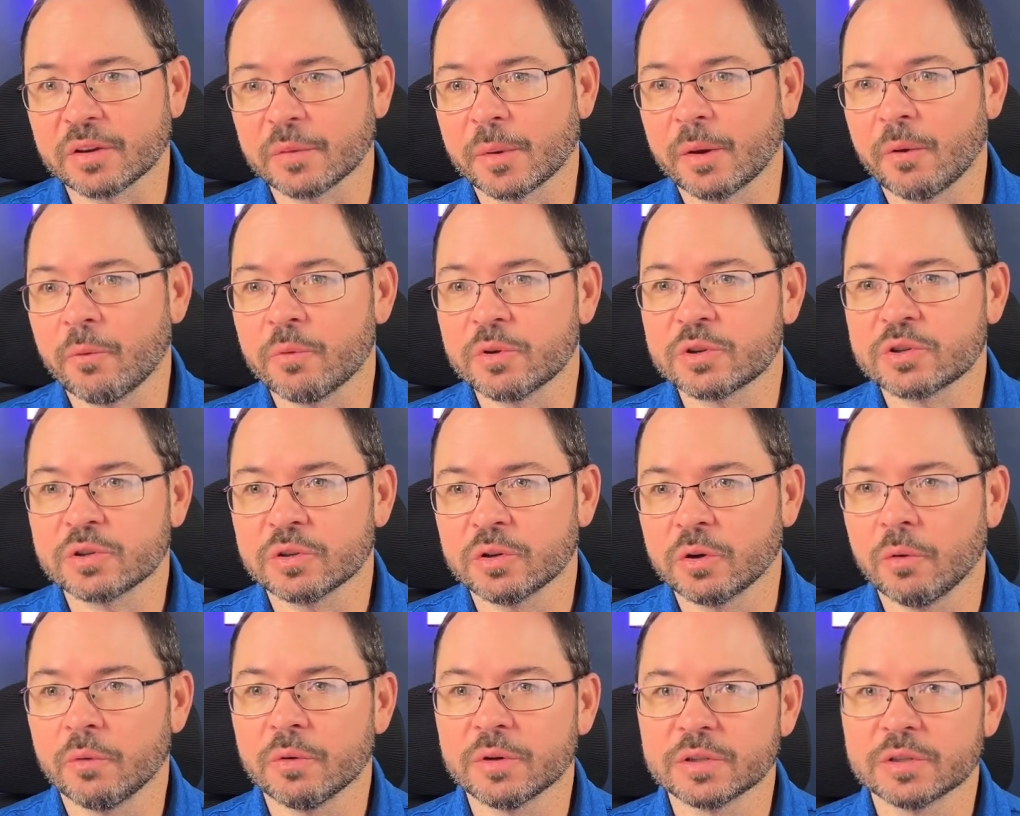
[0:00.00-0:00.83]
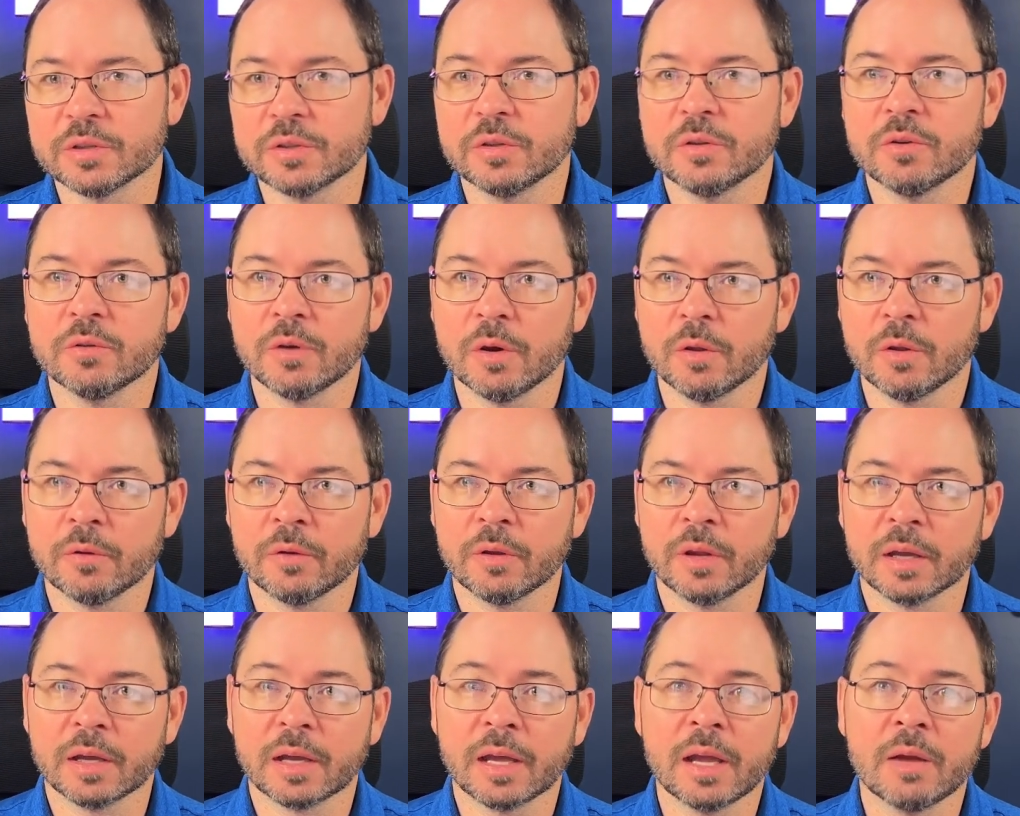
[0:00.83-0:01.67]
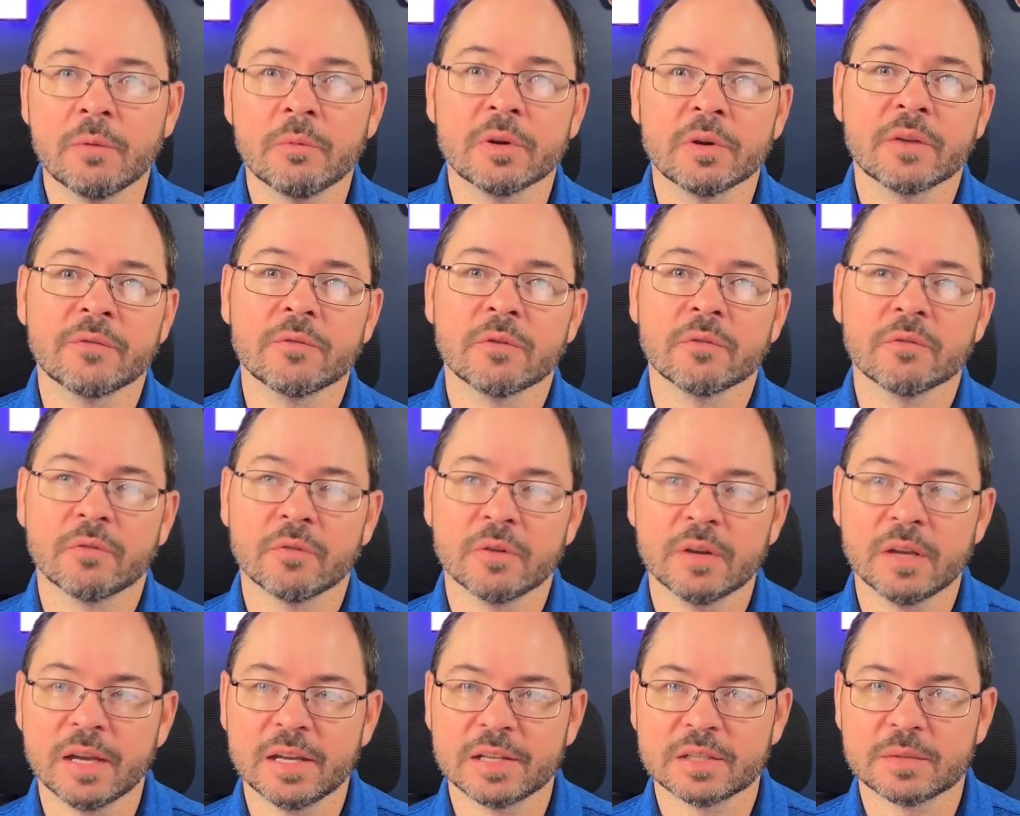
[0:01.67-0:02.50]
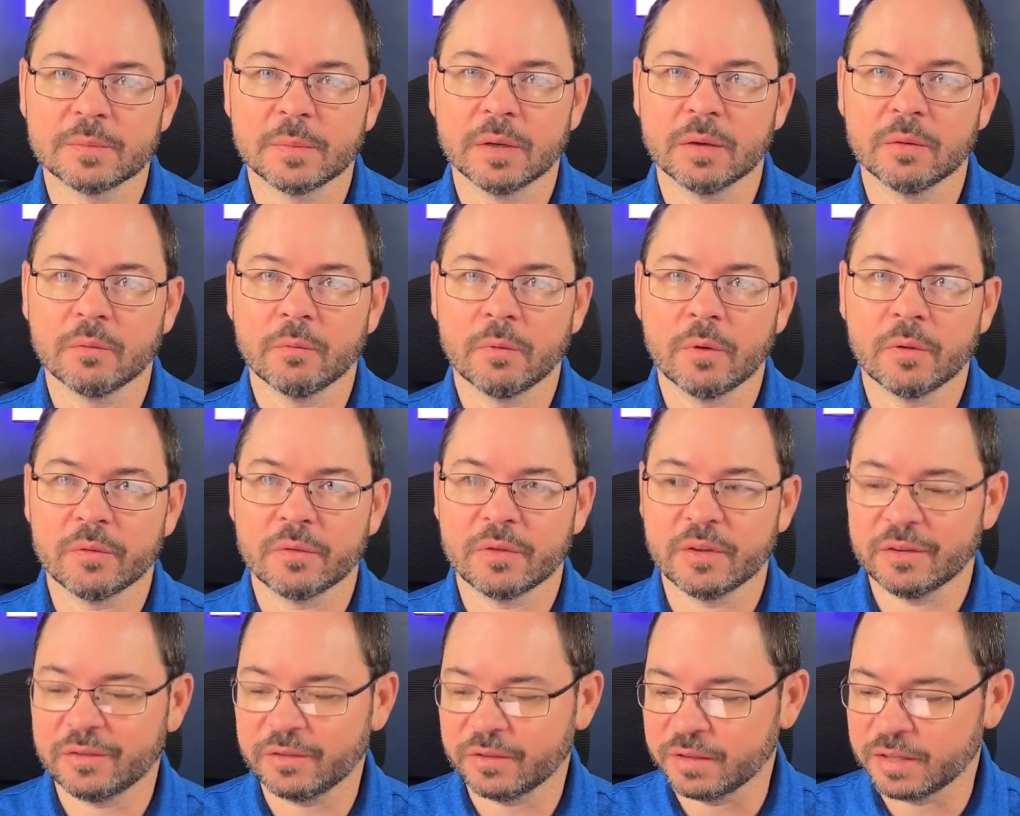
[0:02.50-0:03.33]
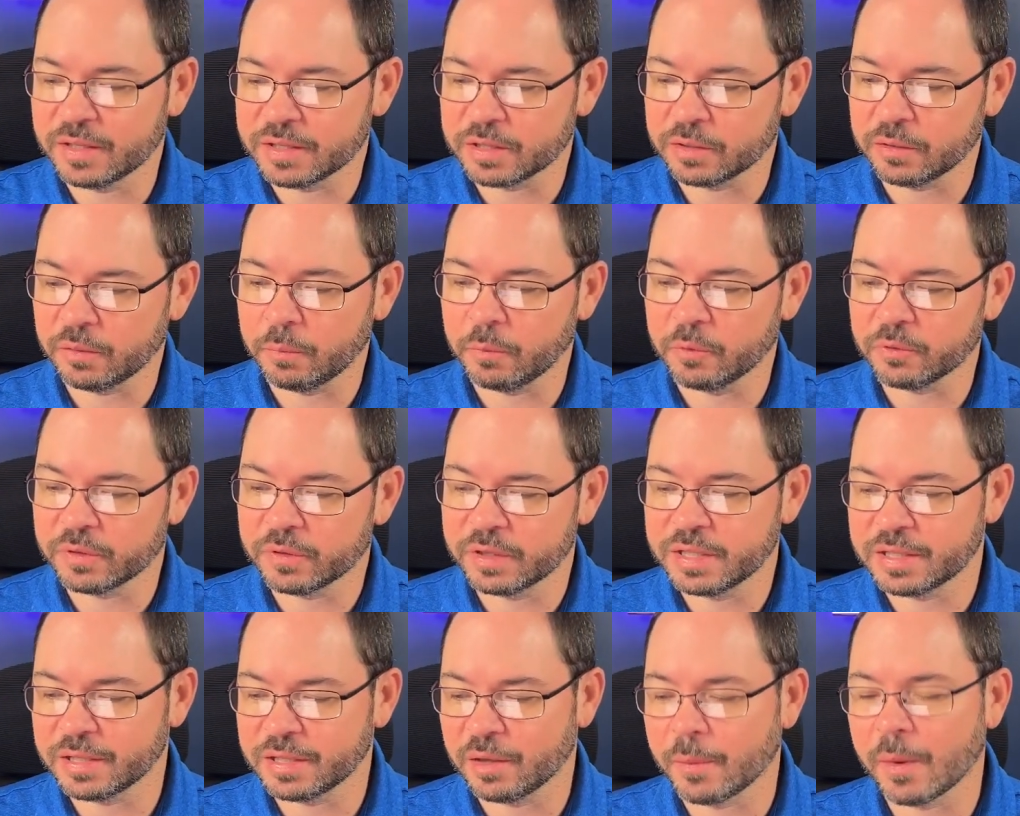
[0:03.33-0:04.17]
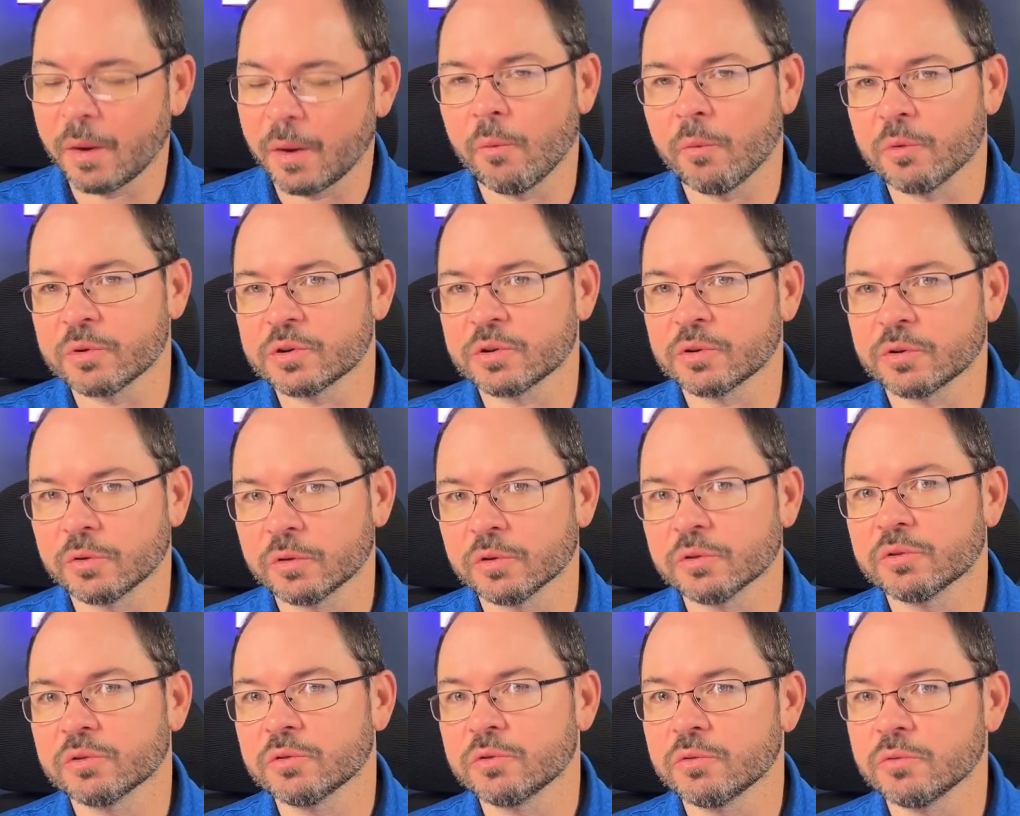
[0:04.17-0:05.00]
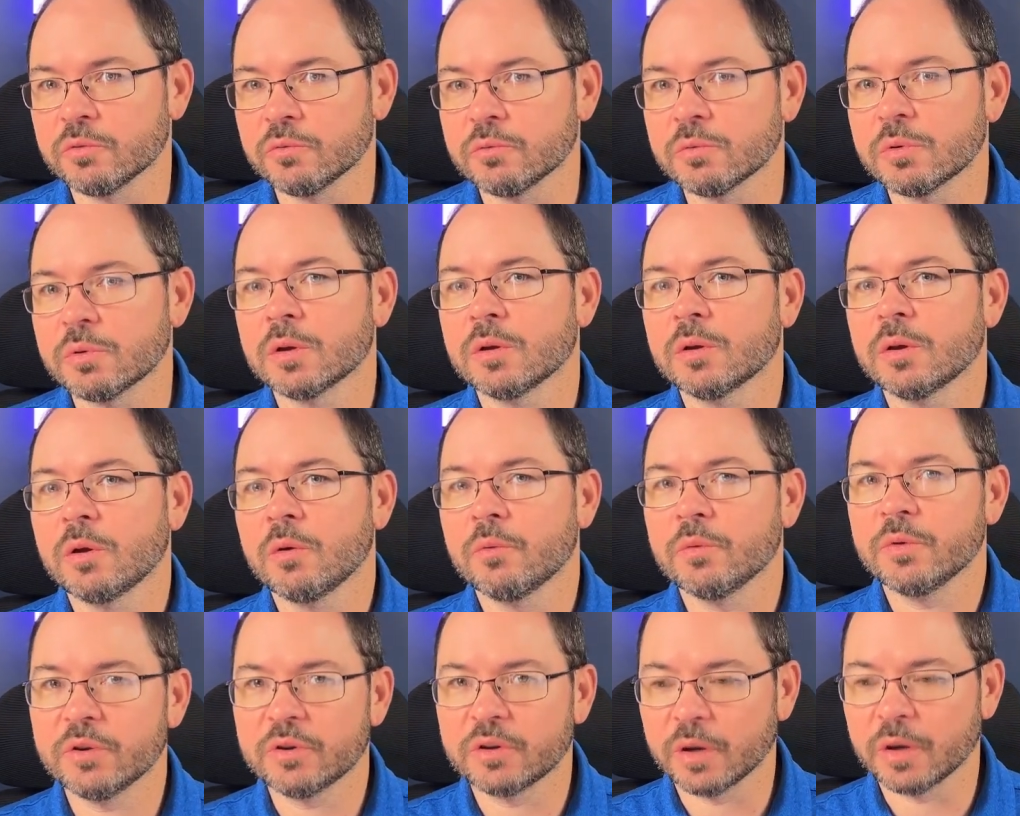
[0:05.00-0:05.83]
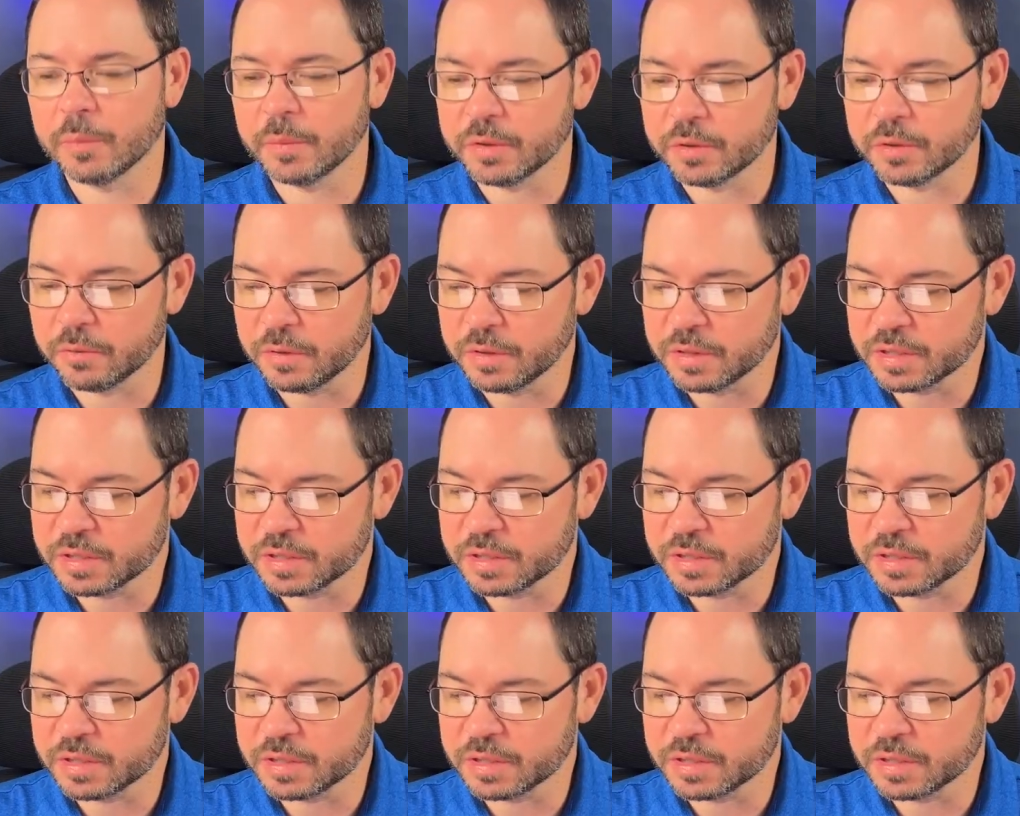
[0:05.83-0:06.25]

about what you're going to do, other than like, hey, we'll give you a free estimate. Well, this gives a little more detail about what you're going to do when you come and do the